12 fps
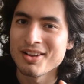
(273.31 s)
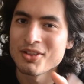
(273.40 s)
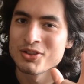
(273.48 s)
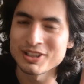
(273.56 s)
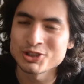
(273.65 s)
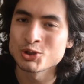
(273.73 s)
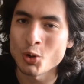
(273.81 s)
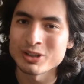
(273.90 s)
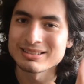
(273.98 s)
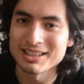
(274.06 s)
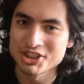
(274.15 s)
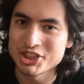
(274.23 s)
this store is
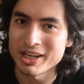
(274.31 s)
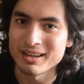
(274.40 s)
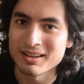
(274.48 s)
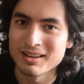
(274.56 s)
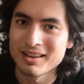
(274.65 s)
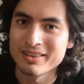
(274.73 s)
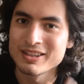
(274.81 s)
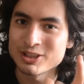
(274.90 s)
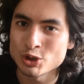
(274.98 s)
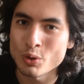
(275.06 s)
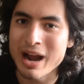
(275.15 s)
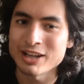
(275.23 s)
legit. This
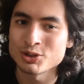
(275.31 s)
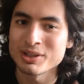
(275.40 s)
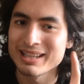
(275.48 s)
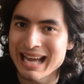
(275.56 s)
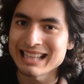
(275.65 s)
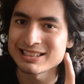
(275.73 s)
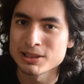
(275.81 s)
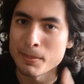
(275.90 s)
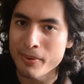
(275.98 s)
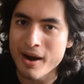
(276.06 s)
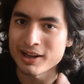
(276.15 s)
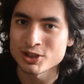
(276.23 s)
store actually gets the
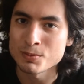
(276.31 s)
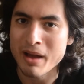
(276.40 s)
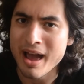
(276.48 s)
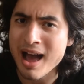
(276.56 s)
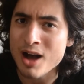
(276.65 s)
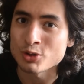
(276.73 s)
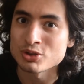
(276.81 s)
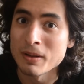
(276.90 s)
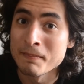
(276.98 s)
product to my house.